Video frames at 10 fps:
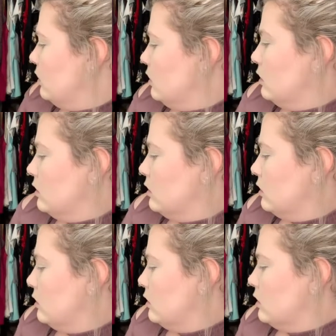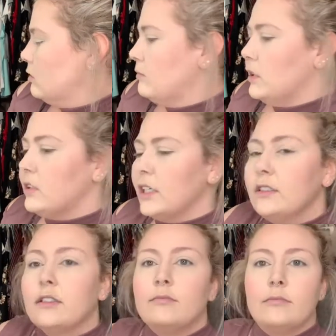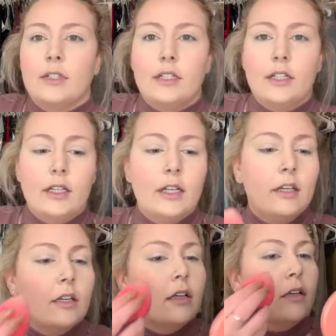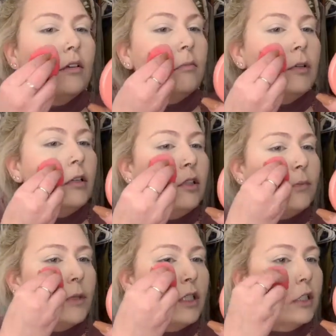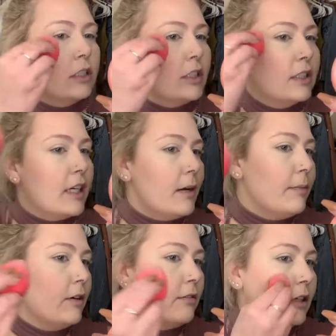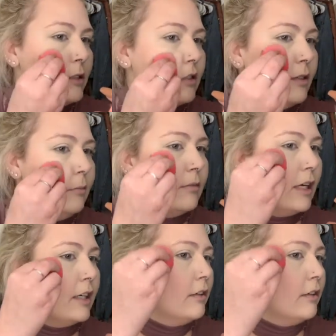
I'm gonna take my beauty sponge and tap over it some, kind